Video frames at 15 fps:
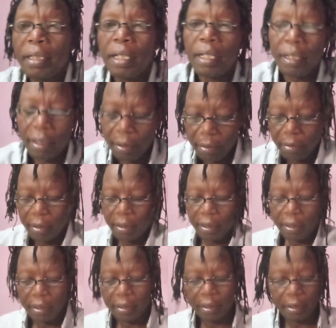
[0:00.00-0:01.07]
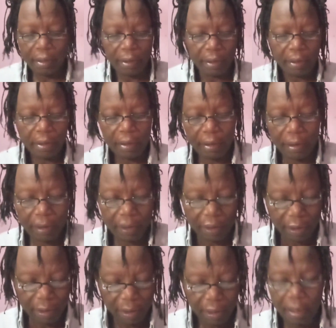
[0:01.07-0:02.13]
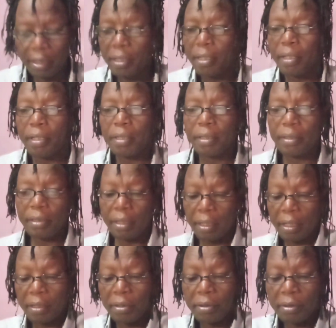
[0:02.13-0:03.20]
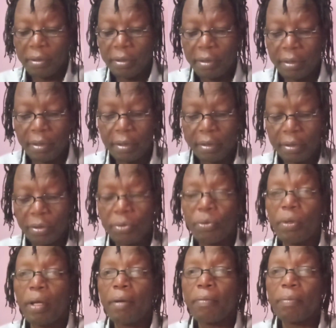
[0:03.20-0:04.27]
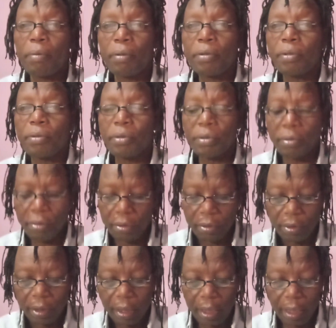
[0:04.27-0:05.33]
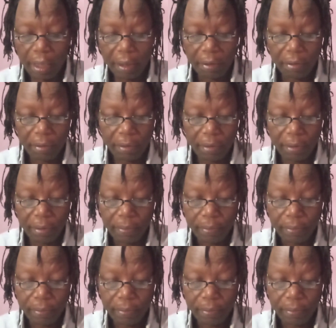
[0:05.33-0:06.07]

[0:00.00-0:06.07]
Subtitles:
around these interactions. So we have protons, neutrons and electrons.